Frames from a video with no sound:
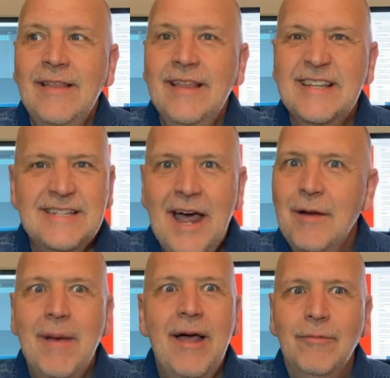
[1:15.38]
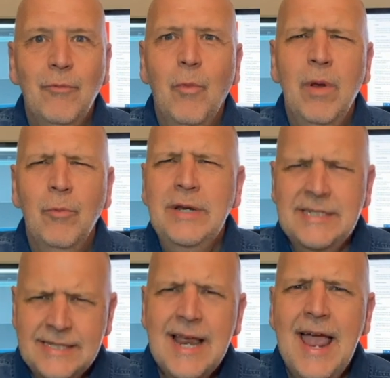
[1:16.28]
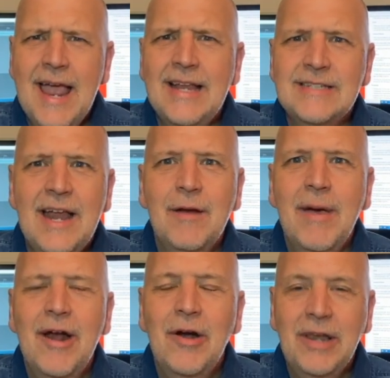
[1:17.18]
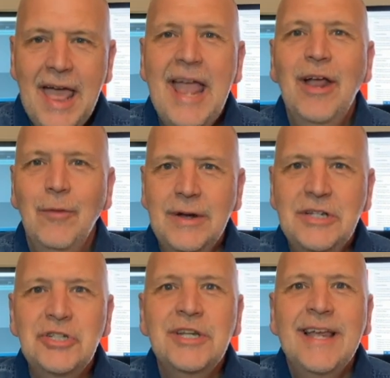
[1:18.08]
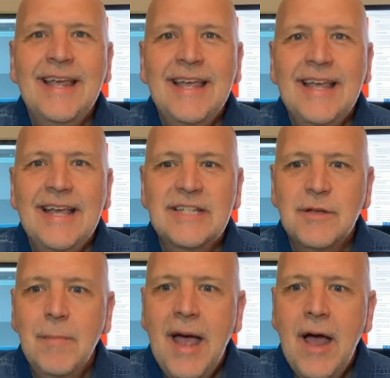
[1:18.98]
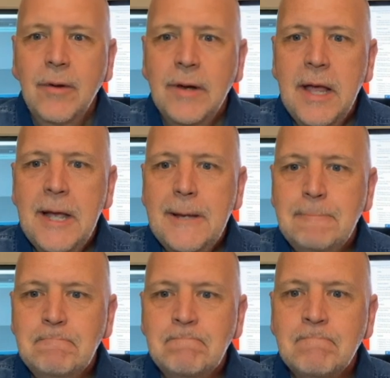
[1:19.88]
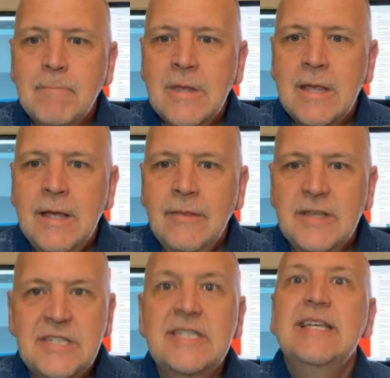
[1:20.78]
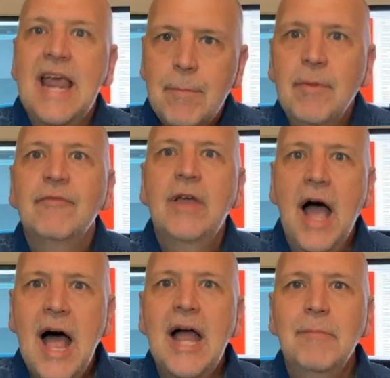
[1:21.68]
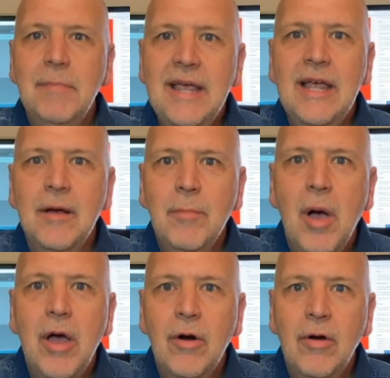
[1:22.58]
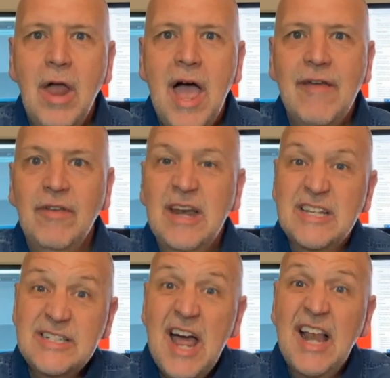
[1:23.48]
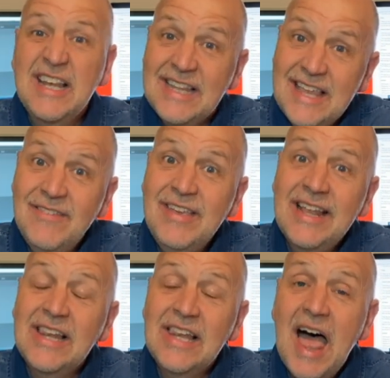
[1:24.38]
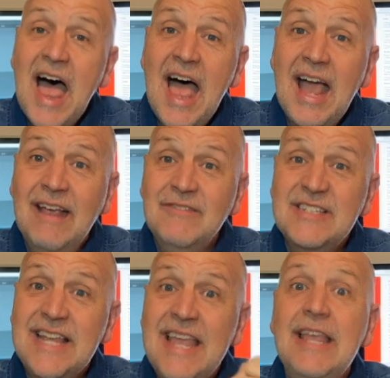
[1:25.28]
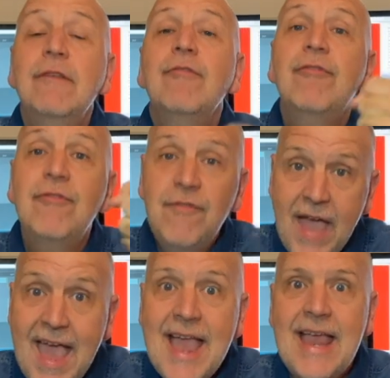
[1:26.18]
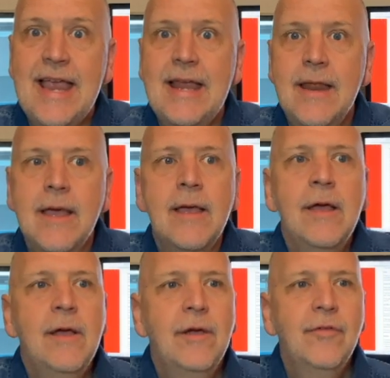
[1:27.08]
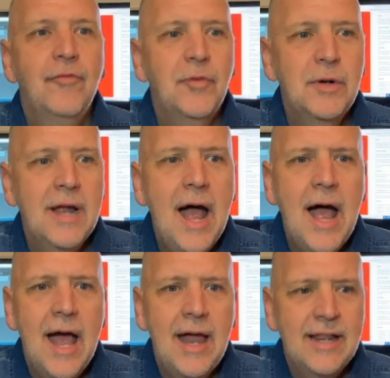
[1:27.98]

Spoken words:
It's not about what we say. It's not about our language. It's about the stamp of God being upon our life and us not living lives in vain for God.